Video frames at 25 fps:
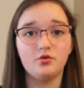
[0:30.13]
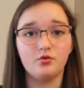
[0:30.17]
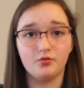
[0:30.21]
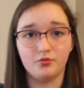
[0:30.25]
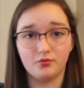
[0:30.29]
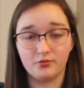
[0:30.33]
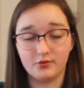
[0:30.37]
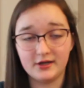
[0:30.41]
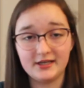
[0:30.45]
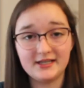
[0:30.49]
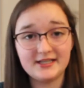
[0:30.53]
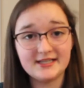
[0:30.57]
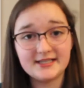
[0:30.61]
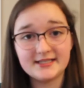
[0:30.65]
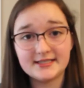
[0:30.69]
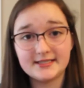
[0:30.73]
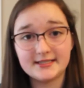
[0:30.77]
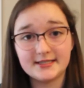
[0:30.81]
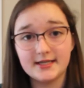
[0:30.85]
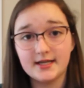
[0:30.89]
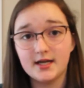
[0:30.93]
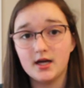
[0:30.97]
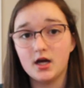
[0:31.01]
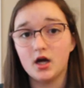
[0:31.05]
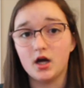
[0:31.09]
read
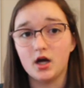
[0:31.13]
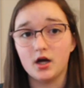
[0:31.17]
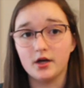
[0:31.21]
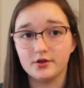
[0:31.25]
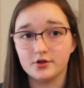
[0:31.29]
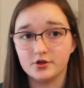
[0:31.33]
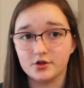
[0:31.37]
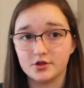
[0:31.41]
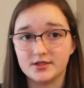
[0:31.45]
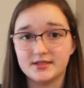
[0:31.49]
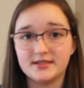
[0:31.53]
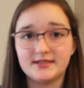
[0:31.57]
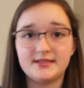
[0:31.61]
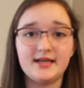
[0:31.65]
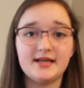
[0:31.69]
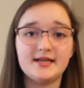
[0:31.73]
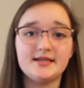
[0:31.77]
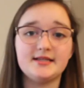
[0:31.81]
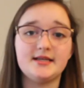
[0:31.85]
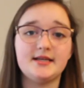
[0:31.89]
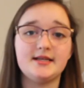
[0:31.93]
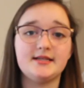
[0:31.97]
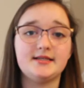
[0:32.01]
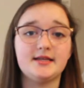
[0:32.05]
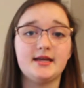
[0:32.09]
it,
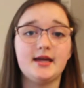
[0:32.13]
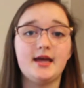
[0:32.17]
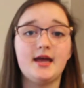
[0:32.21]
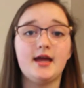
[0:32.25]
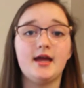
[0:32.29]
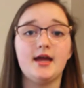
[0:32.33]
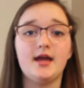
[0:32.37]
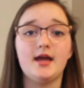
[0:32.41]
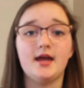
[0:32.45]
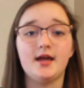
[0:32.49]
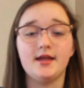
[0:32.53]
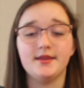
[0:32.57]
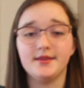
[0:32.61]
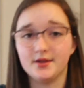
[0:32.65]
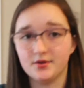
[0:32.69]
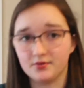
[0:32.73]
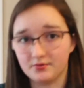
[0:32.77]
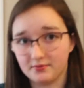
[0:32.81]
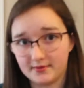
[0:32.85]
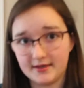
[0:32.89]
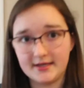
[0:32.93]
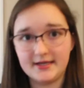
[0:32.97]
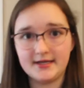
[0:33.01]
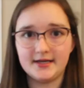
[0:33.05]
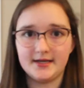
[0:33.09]
understand it, and
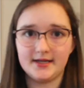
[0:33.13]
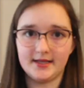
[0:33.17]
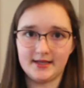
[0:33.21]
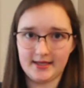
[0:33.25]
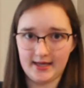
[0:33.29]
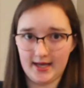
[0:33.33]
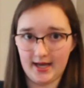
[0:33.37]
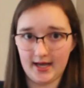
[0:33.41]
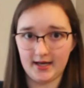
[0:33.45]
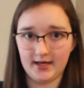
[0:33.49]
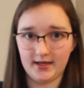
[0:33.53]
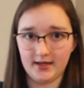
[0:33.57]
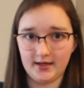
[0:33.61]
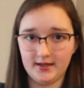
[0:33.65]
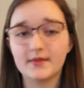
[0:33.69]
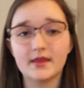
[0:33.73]
then read it again.